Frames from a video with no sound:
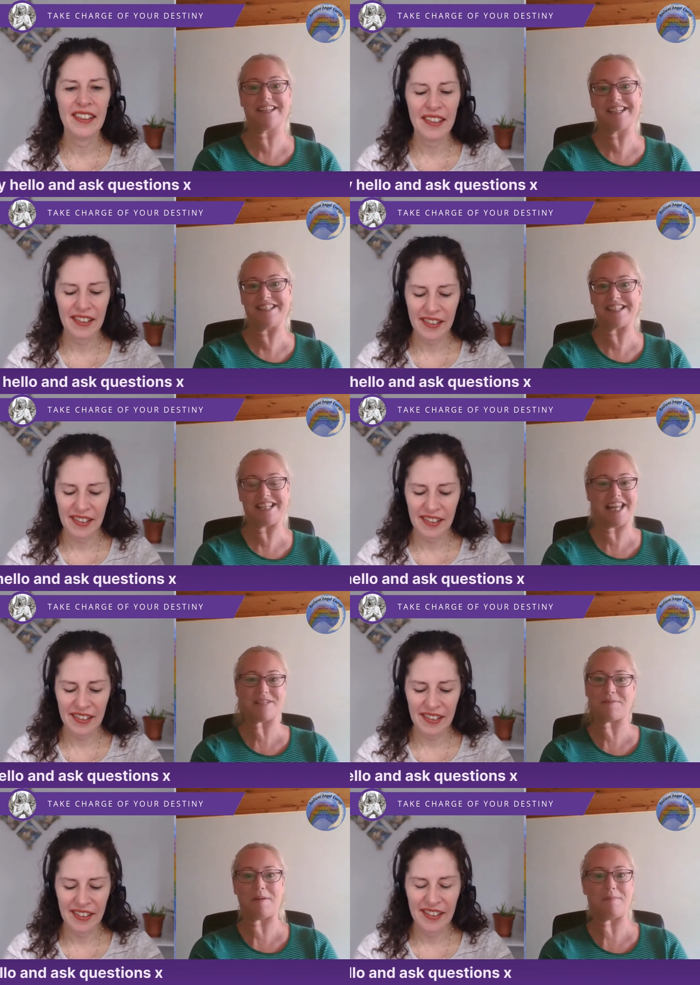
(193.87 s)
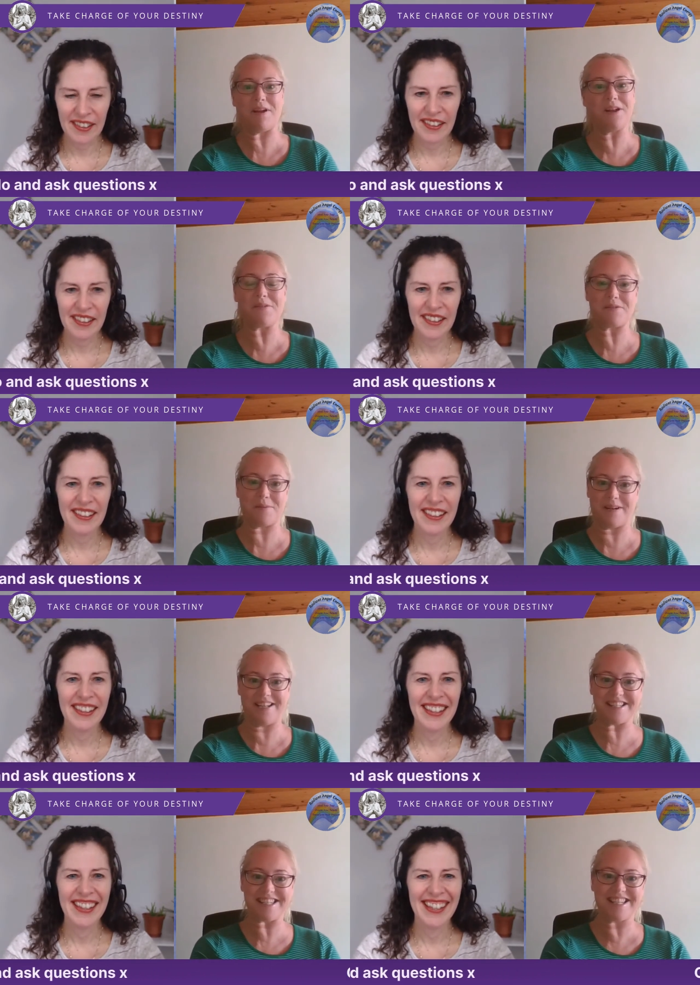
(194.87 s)
Speaker 1: can connect with people all over the
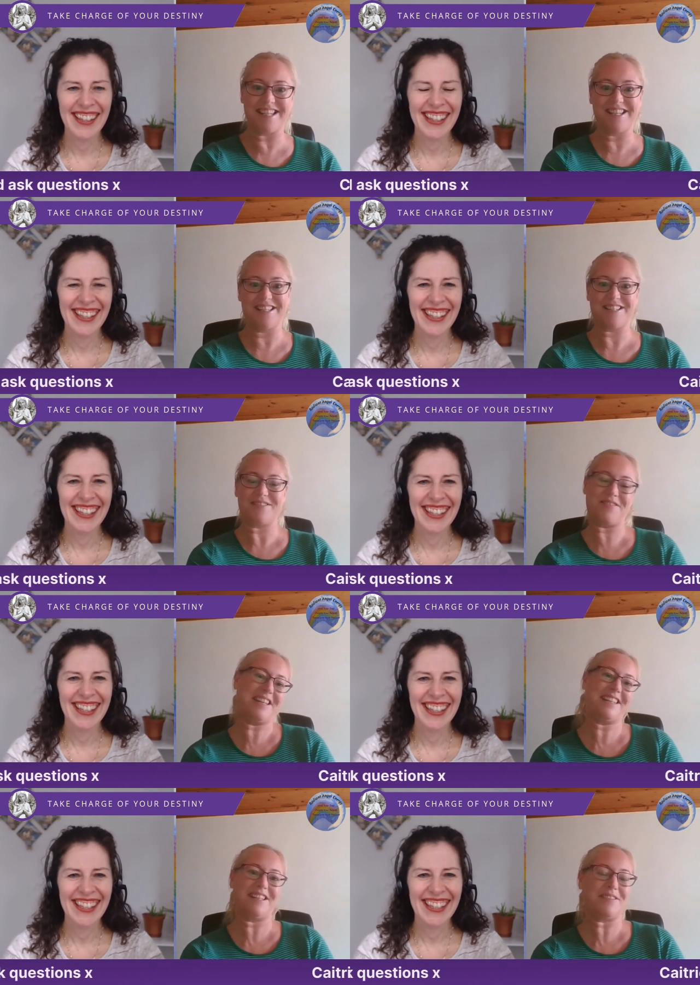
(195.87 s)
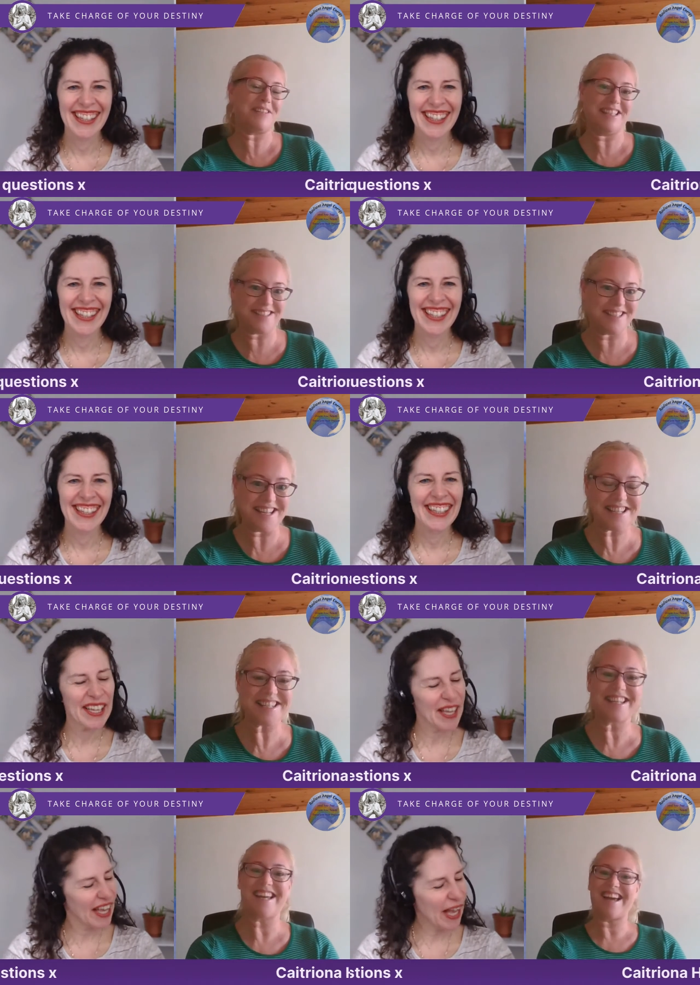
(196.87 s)
world via the lovely internet.
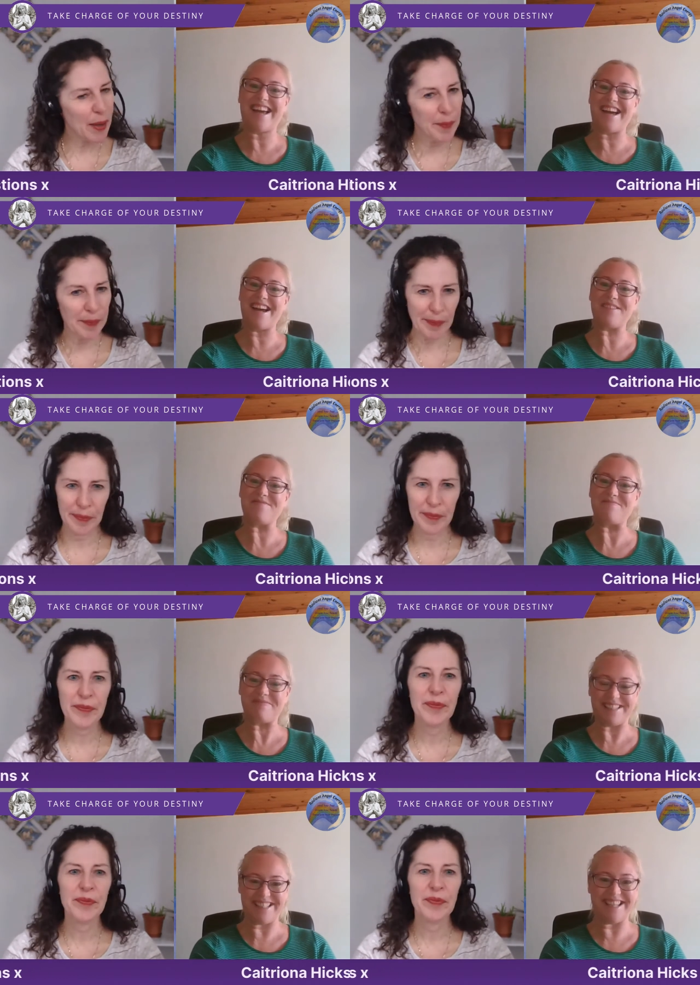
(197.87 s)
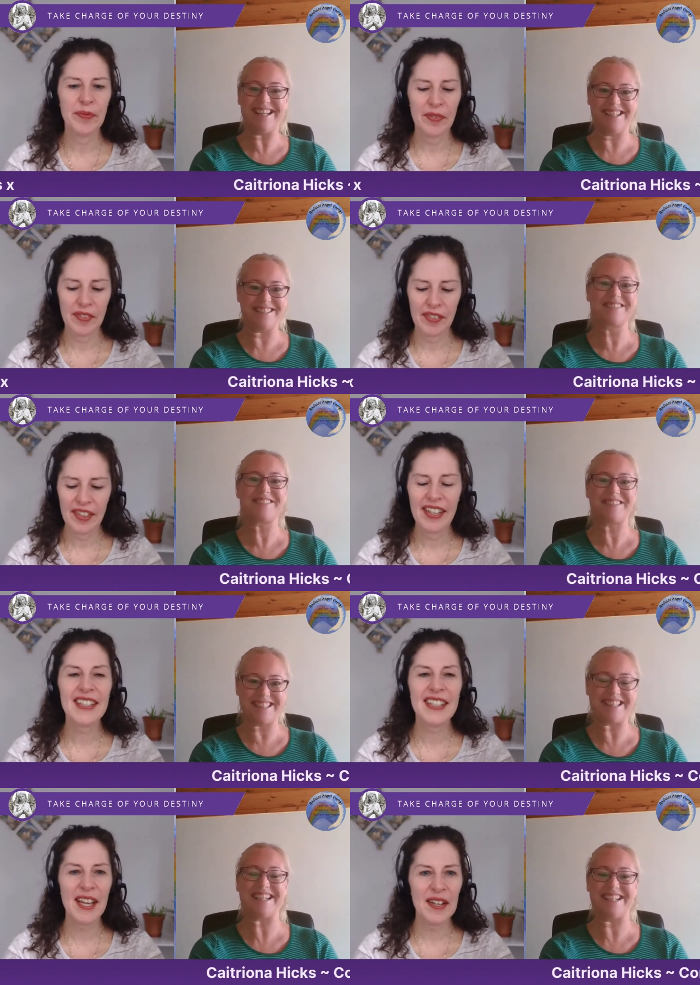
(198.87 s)
Um, yeah.
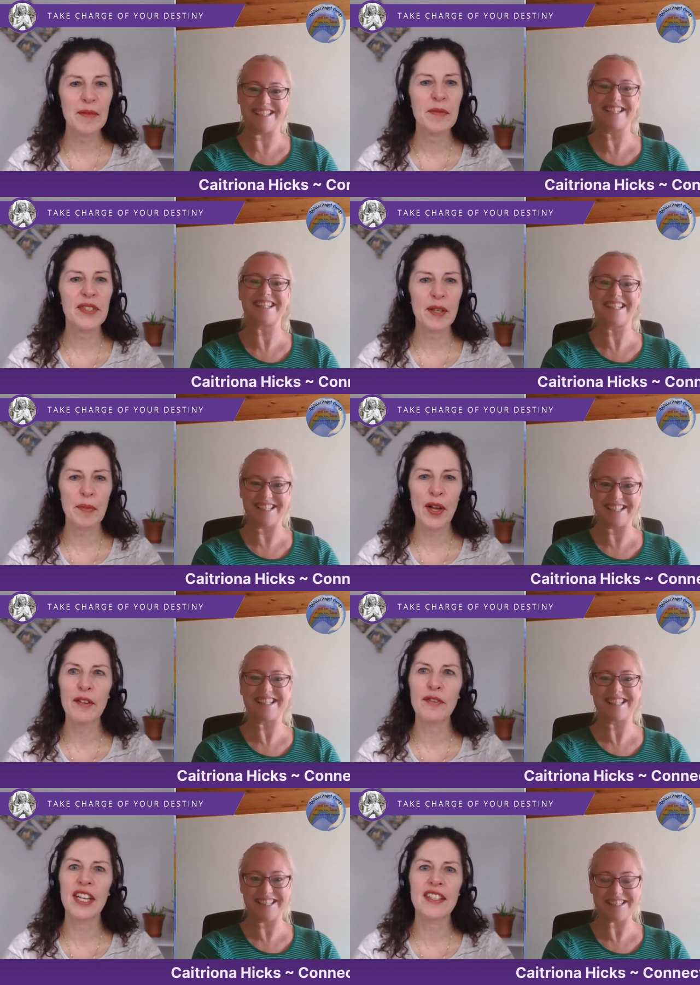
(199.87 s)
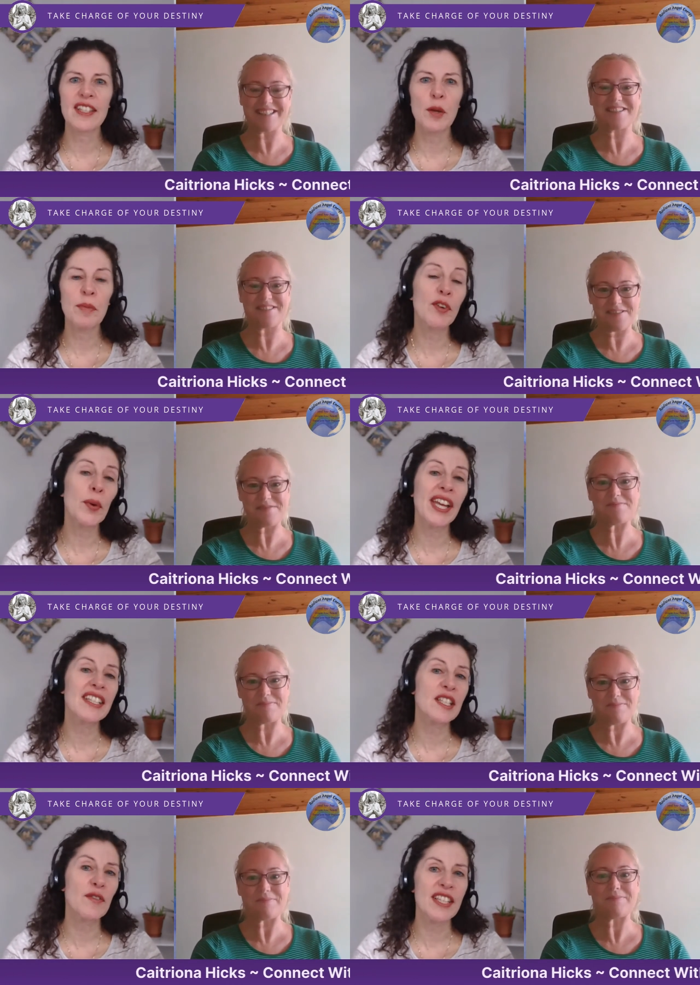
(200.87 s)
yeah.
Speaker 2: So, so perfect. So before we get
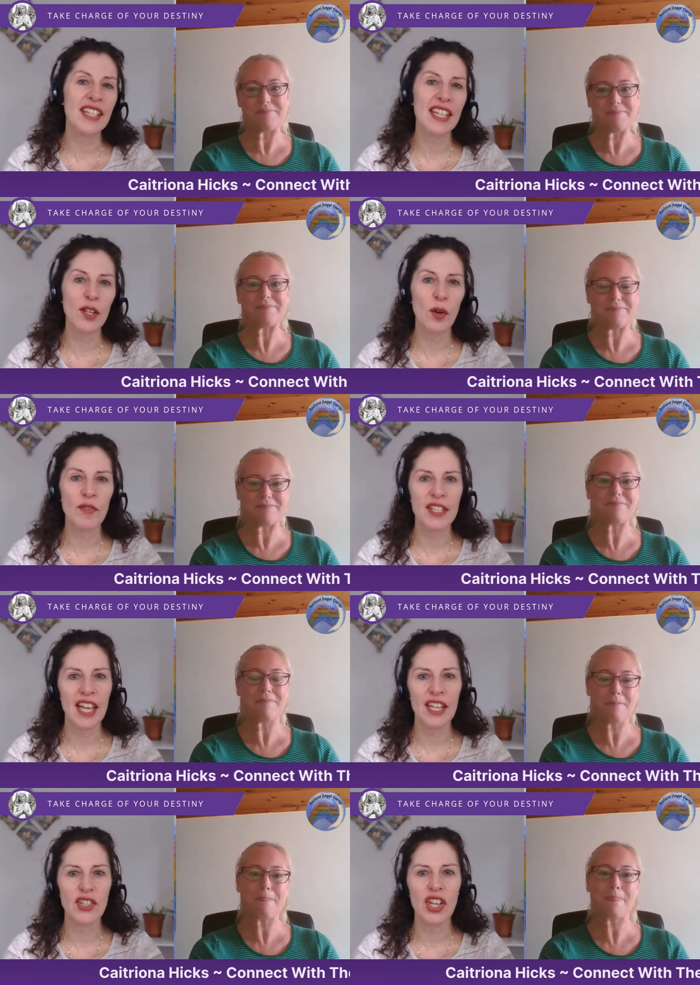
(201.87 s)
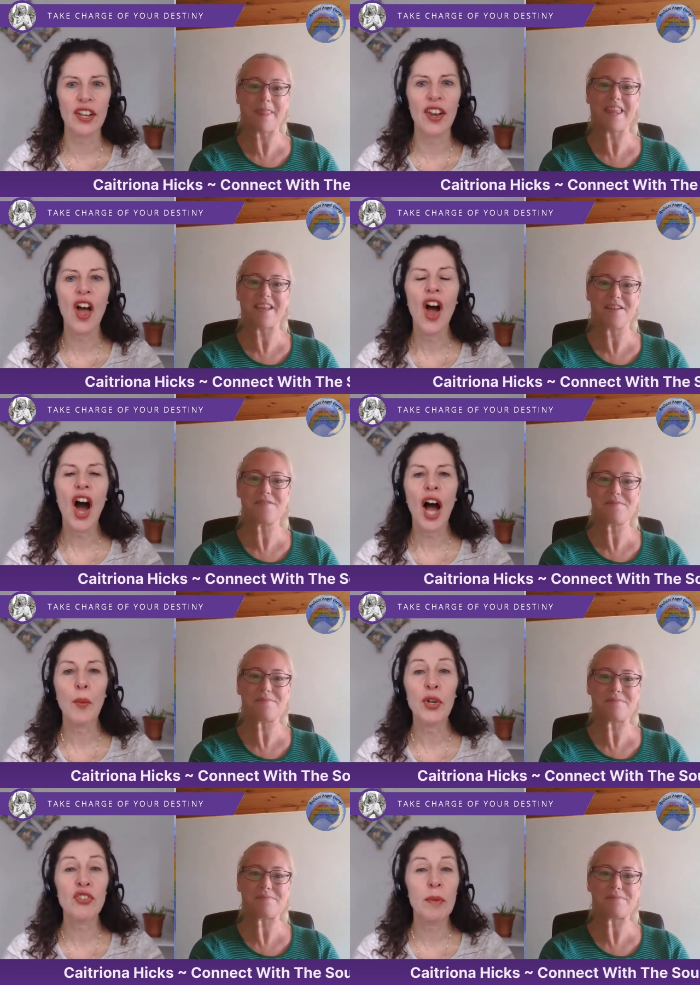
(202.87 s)
into this fascinating conversation, I
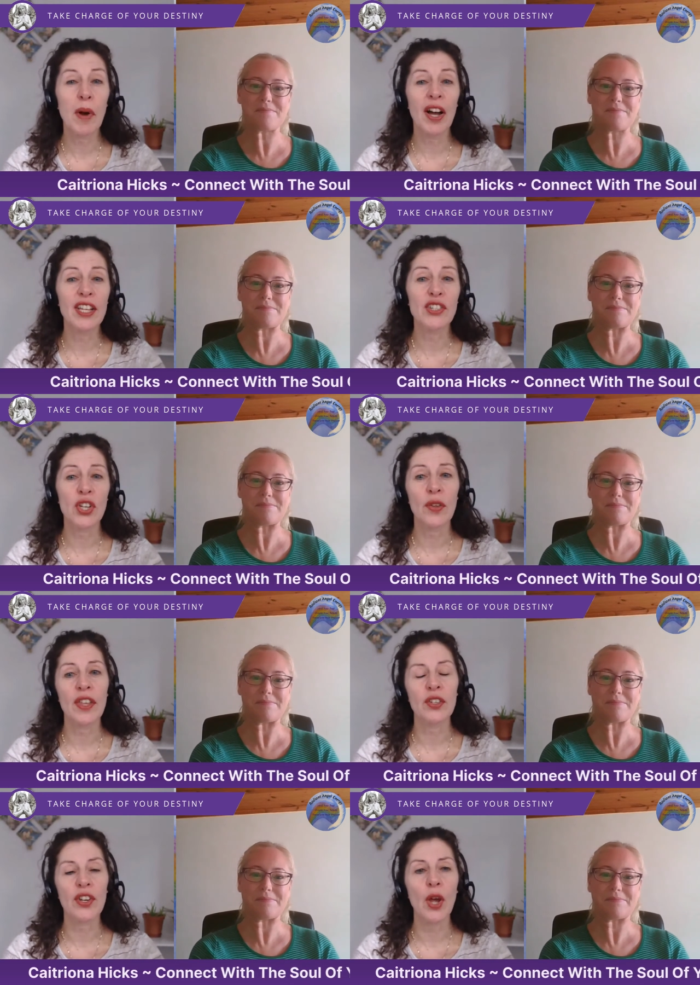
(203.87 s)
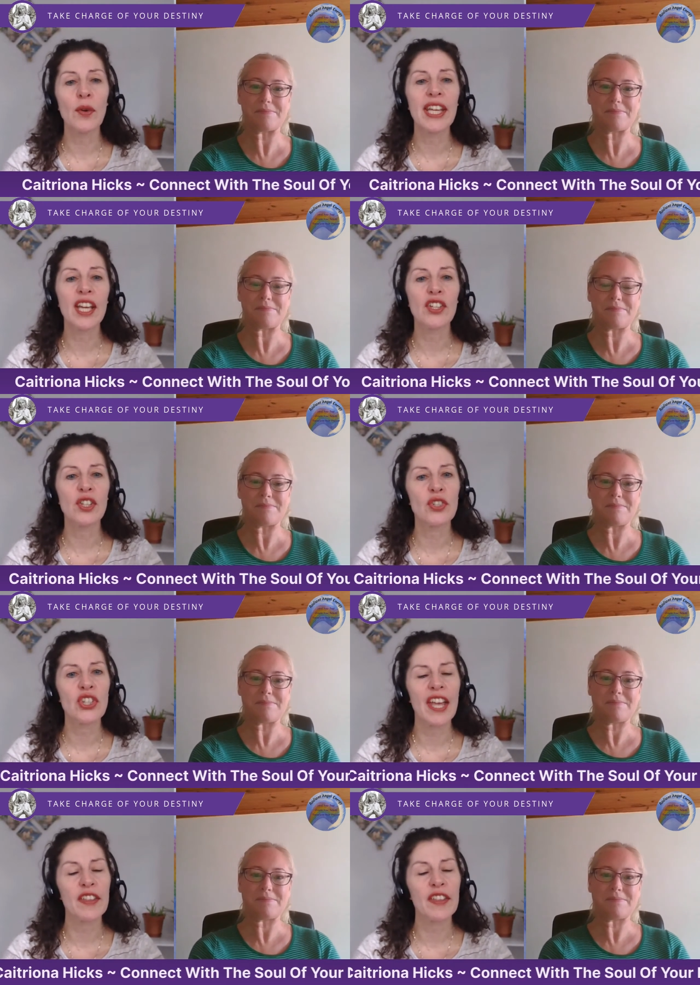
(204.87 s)
want to remind you that not only can you share